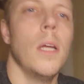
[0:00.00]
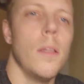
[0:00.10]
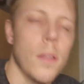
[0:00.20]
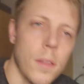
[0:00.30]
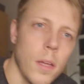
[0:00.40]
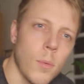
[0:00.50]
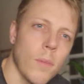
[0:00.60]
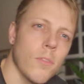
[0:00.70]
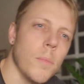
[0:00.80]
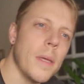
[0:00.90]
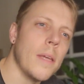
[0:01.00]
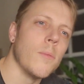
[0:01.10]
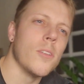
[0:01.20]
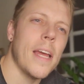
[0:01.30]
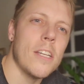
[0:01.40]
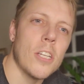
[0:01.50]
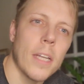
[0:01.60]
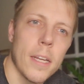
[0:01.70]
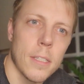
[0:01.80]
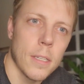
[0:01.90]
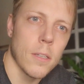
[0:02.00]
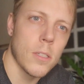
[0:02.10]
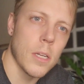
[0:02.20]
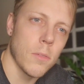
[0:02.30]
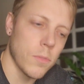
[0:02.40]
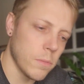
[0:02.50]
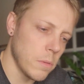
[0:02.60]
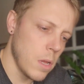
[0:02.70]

The third one for me was educating yourself.